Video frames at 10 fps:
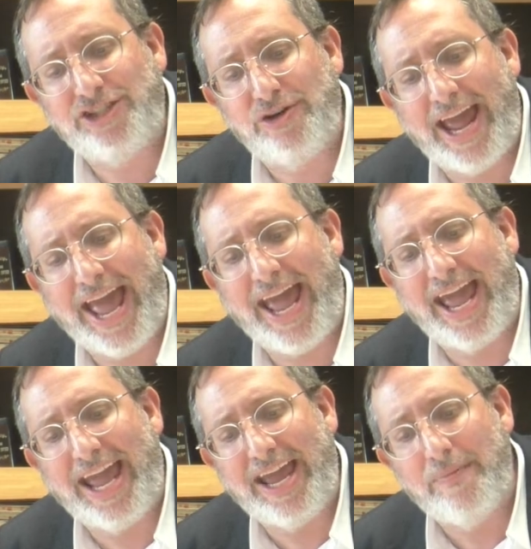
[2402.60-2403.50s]
your
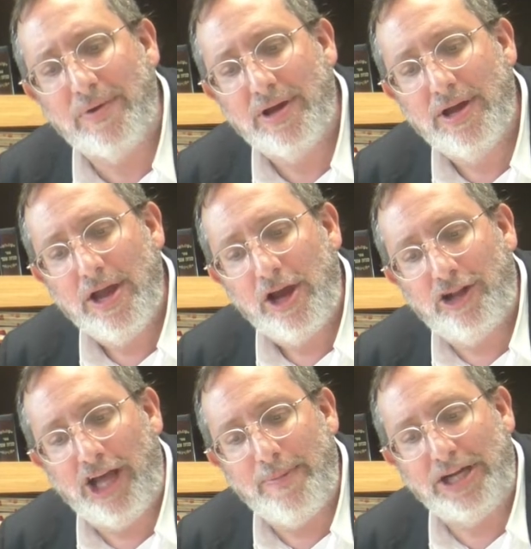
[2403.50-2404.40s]
name.
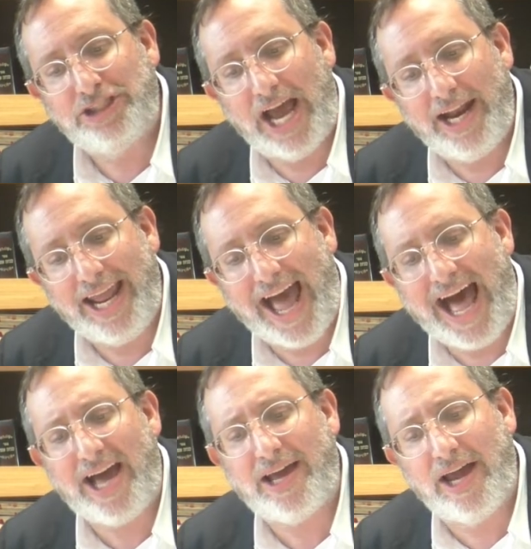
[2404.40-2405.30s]
Kolayma Shani
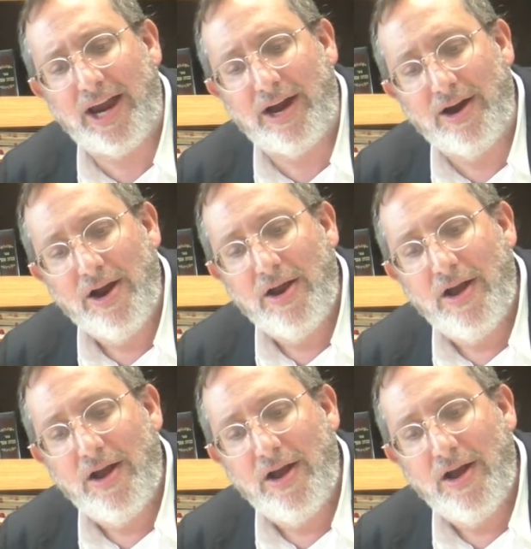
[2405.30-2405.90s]
Acher.